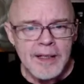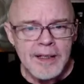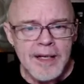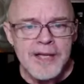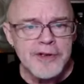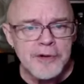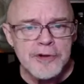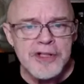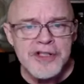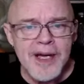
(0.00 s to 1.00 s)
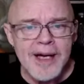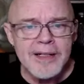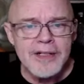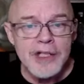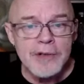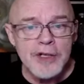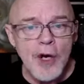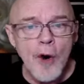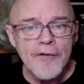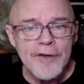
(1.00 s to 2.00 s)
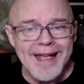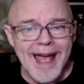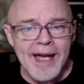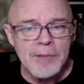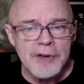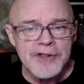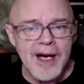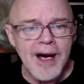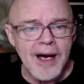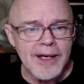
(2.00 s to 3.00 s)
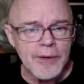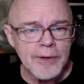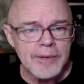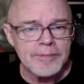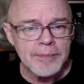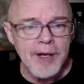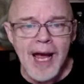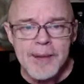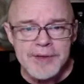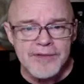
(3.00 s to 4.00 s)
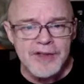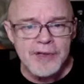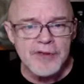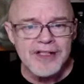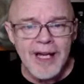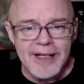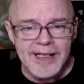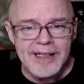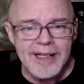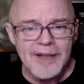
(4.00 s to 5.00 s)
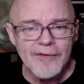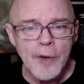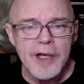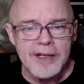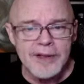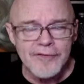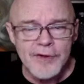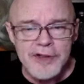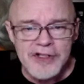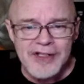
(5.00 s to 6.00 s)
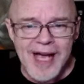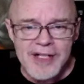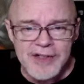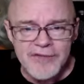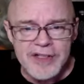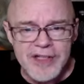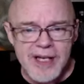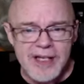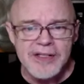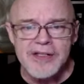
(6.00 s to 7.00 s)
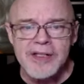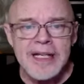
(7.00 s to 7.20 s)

Nezeru decided she would go for the animal's eye, or perhaps, if she was lucky and avoided the first slash of the tusks,